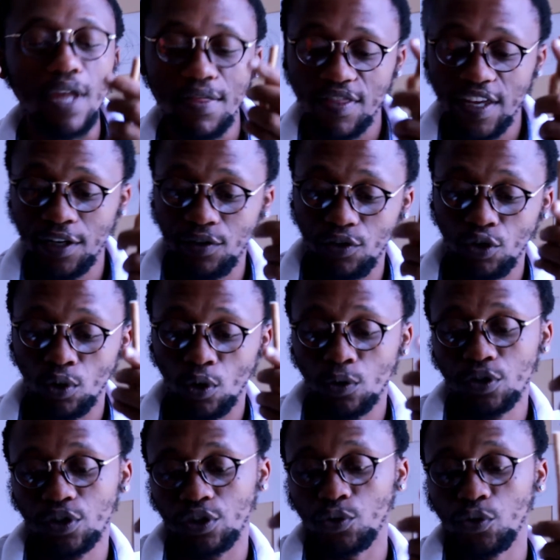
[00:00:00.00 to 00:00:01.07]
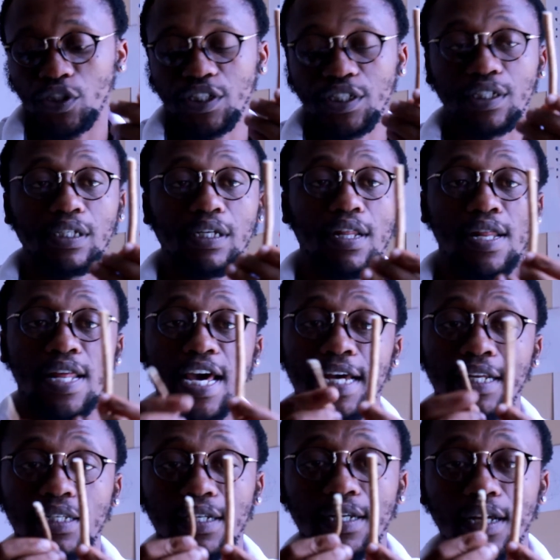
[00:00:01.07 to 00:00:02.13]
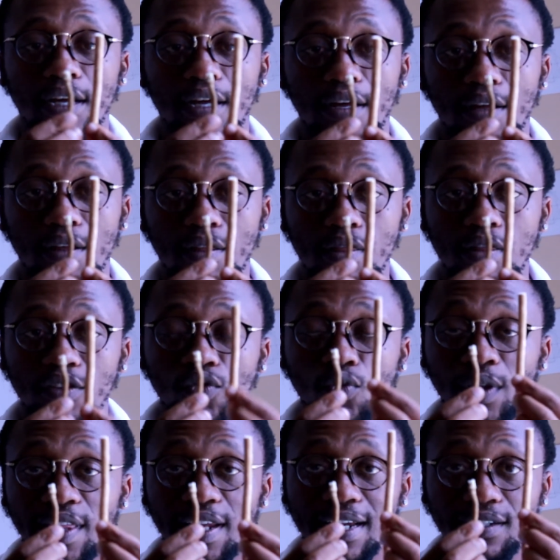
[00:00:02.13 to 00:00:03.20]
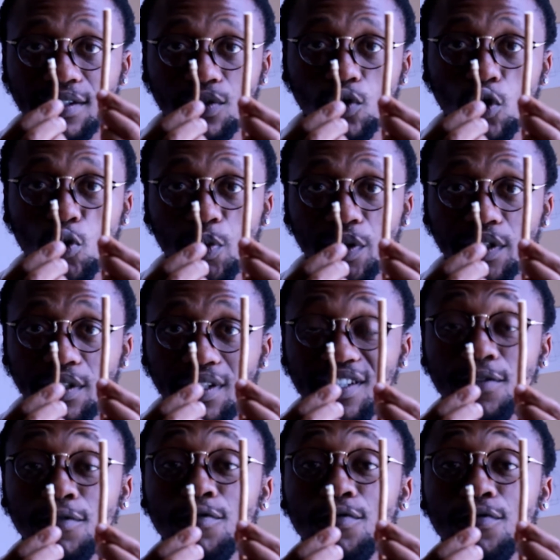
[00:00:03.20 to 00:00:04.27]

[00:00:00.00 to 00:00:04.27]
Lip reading: Then you'll also notice that this one that I just opened is